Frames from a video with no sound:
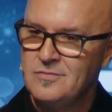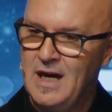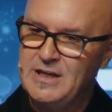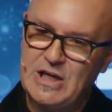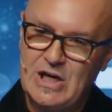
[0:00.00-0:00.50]

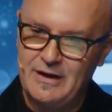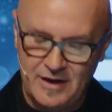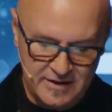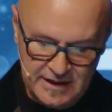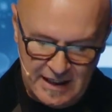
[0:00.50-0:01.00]
I declare
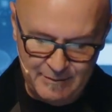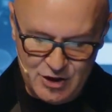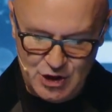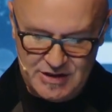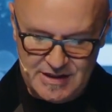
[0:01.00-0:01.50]
it in the name of
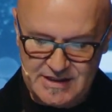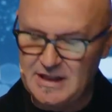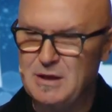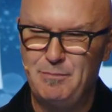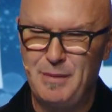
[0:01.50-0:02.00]
Jesus
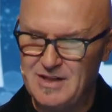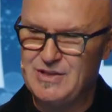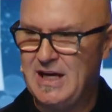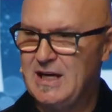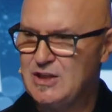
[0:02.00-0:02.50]
that the best
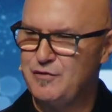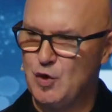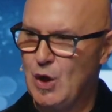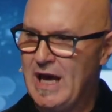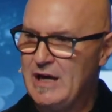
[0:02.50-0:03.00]
days of
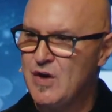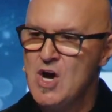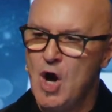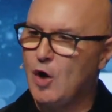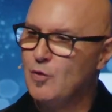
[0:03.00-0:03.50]
your life
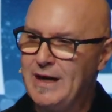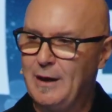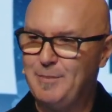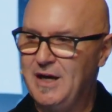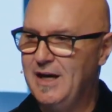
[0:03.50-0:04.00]
are right
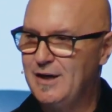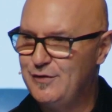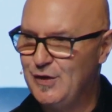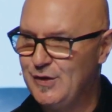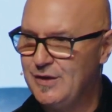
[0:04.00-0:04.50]
up ahead
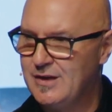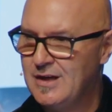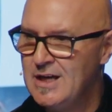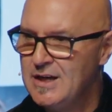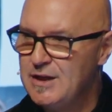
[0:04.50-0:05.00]
of you,
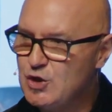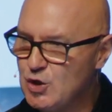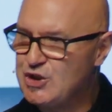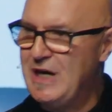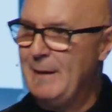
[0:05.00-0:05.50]
that
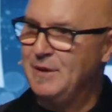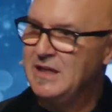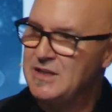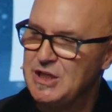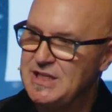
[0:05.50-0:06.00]
you're stepping
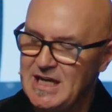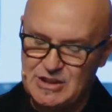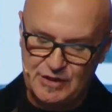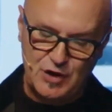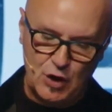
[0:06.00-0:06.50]
into
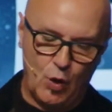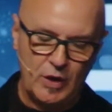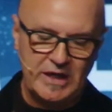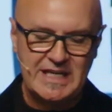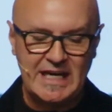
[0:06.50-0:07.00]
days of
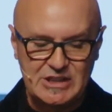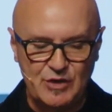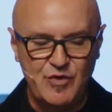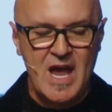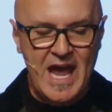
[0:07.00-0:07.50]
glory, days
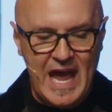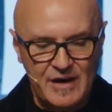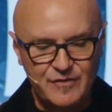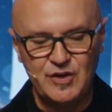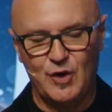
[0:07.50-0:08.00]
of
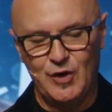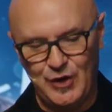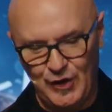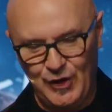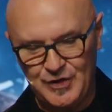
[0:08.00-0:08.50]
heaven on
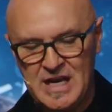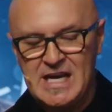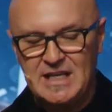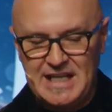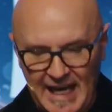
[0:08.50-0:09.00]

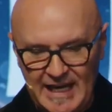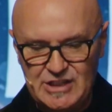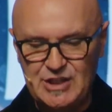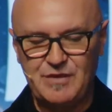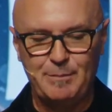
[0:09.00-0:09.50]
earth,
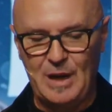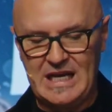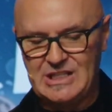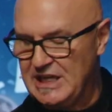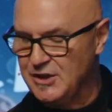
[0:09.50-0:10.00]
days of the
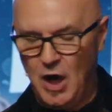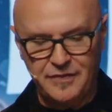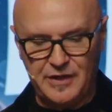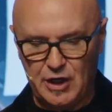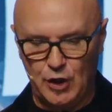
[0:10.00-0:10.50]
blessing,
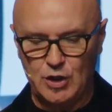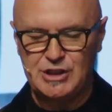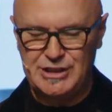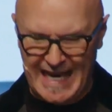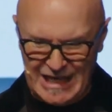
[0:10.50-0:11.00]
not the
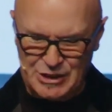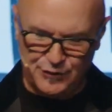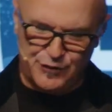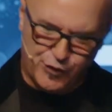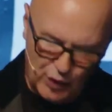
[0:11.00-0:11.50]
curse, days
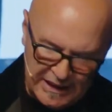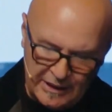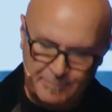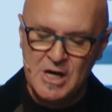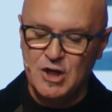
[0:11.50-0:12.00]
of
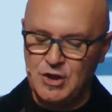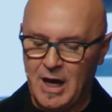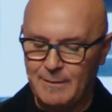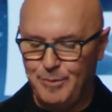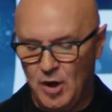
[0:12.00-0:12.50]
freedom,
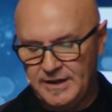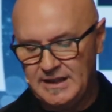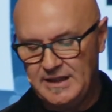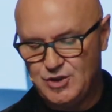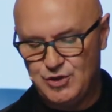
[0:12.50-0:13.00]
not
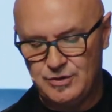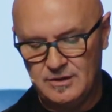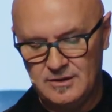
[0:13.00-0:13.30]
bondage.